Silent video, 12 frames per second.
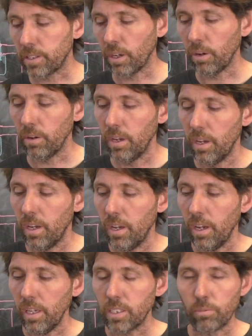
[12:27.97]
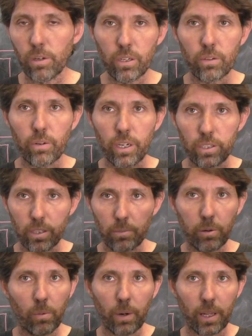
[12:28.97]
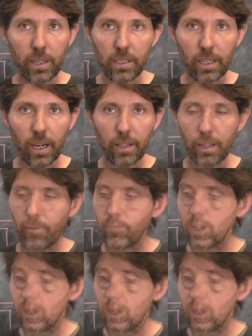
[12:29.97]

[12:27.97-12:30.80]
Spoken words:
So it's a really good reason to put one of these together.